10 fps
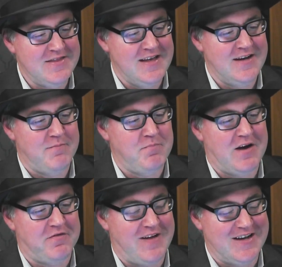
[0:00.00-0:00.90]
Then a
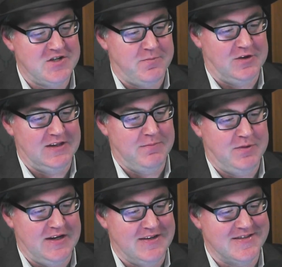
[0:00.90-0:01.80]
malfunction
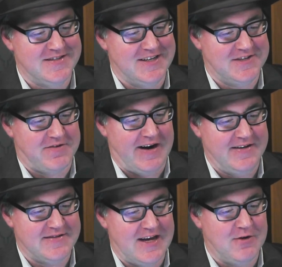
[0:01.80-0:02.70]
Liberty in the sixth
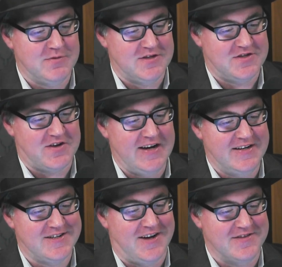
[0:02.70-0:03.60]
race helps Australia to
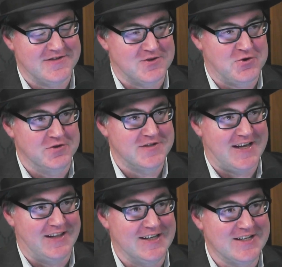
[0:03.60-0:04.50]
tie the score, and
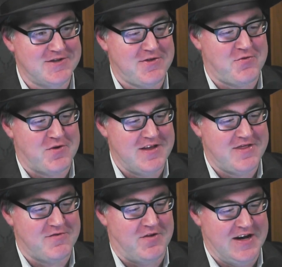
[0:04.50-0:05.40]
suddenly it's 3
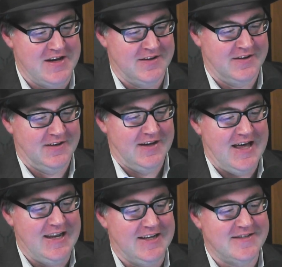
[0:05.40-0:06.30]
3.
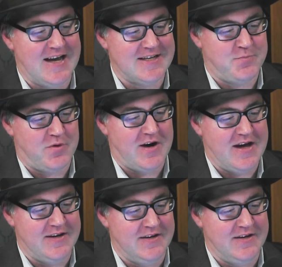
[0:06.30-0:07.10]
An exasperated.